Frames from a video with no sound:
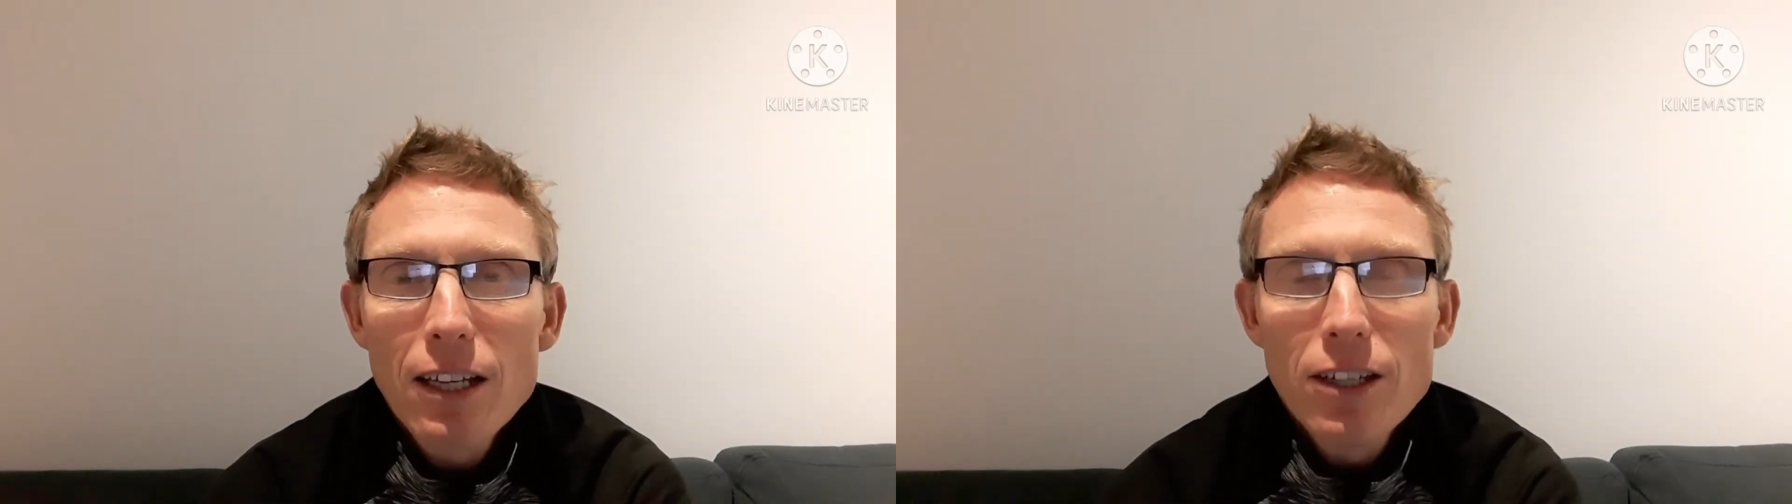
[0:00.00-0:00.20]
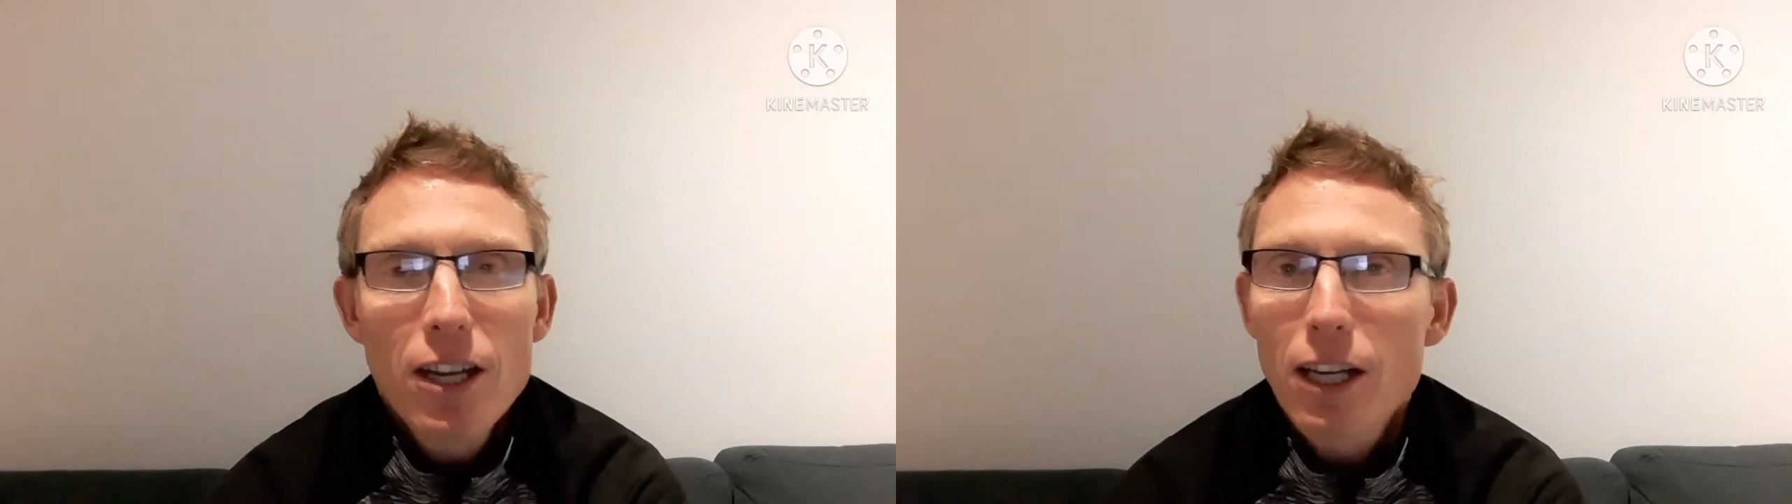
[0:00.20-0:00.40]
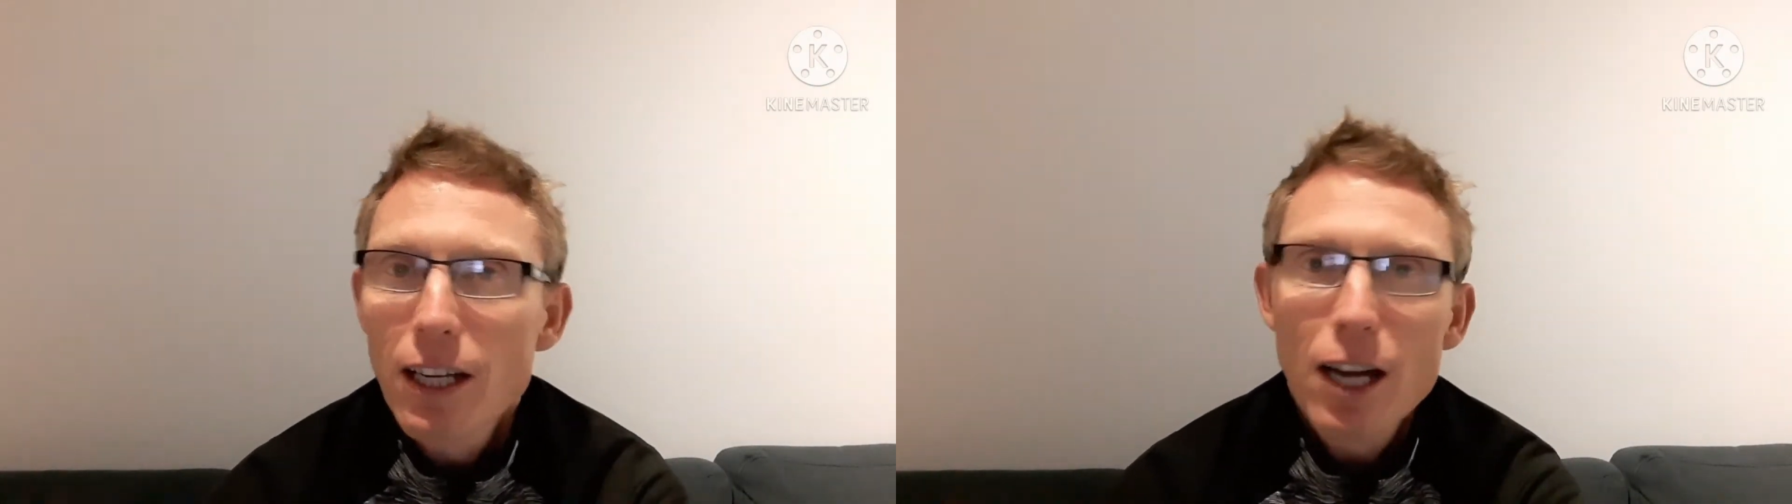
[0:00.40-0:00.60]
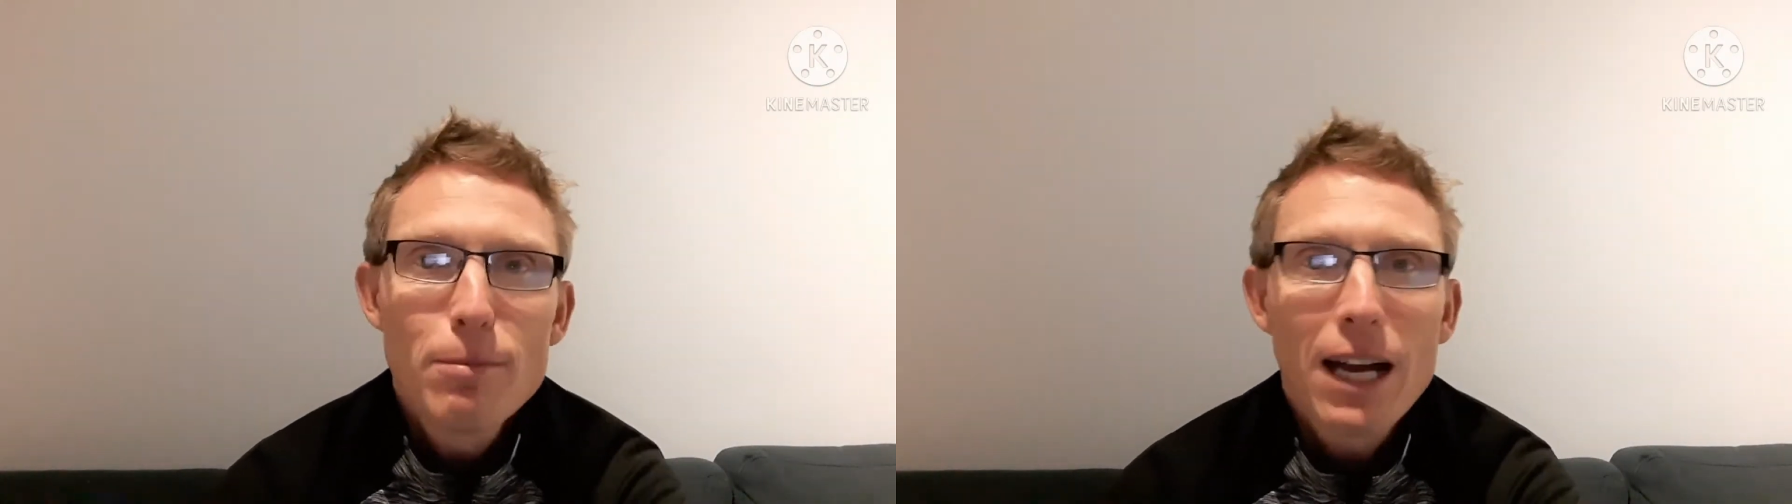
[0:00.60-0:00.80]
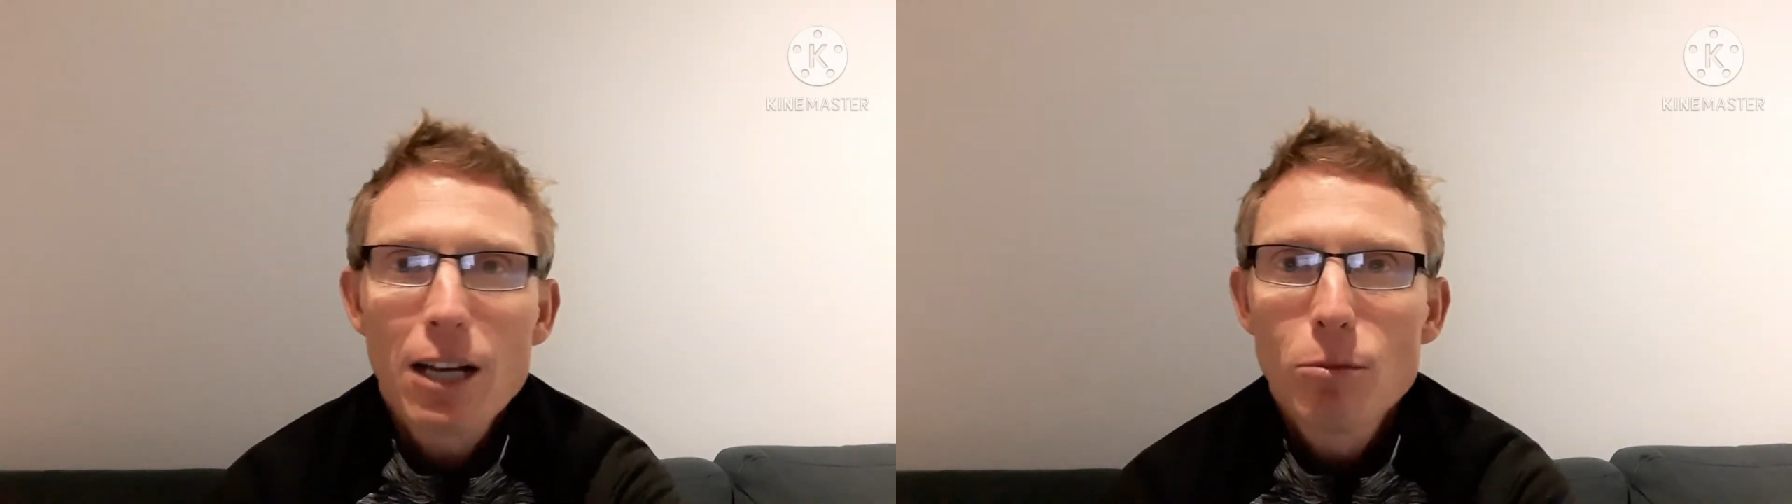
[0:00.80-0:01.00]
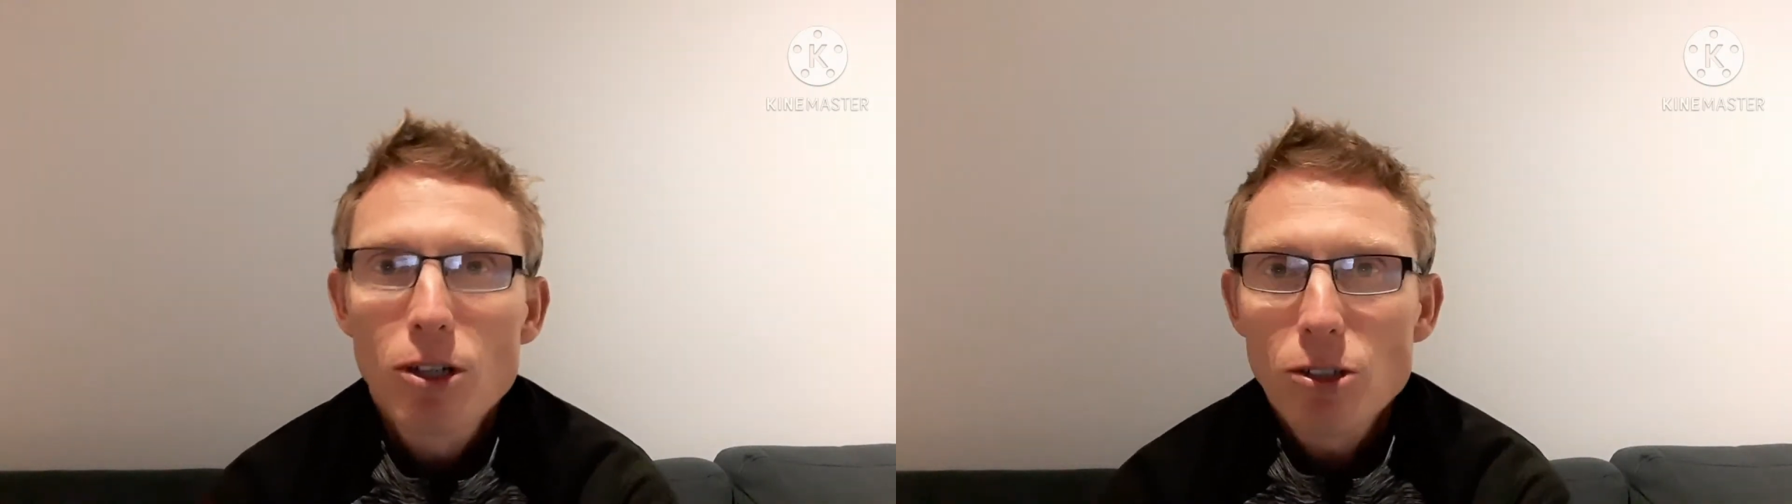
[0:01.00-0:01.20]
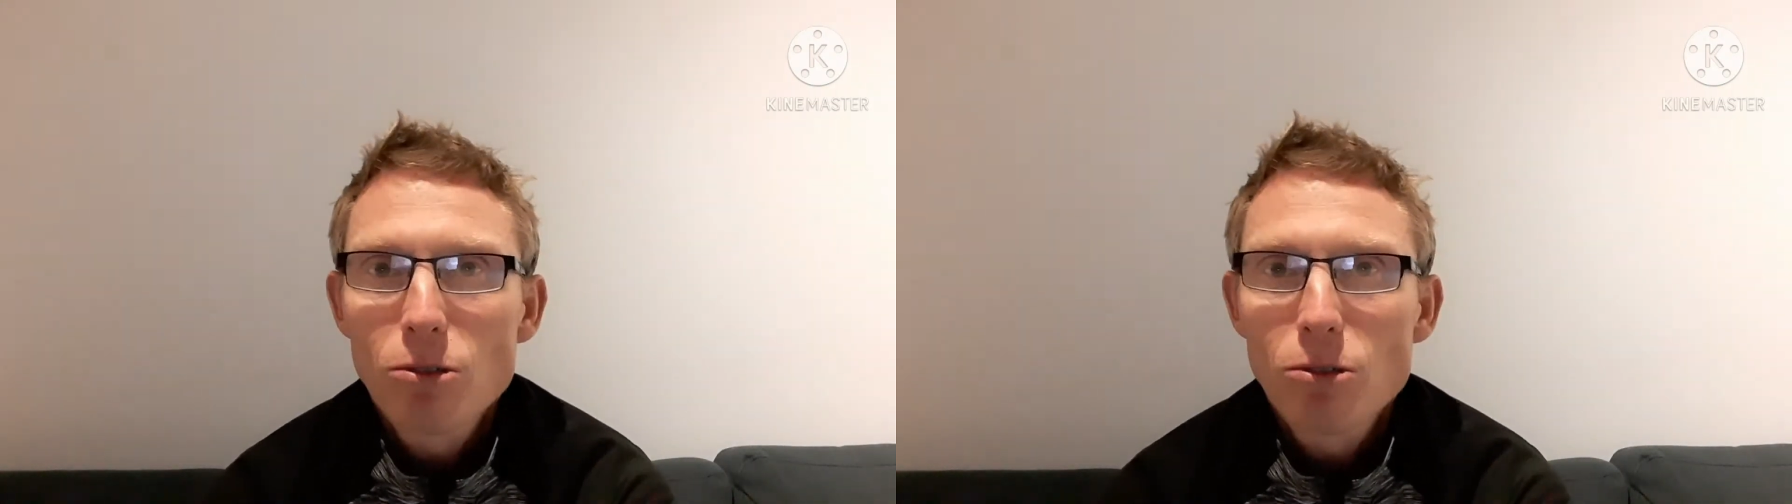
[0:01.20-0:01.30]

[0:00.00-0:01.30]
you can go back and watch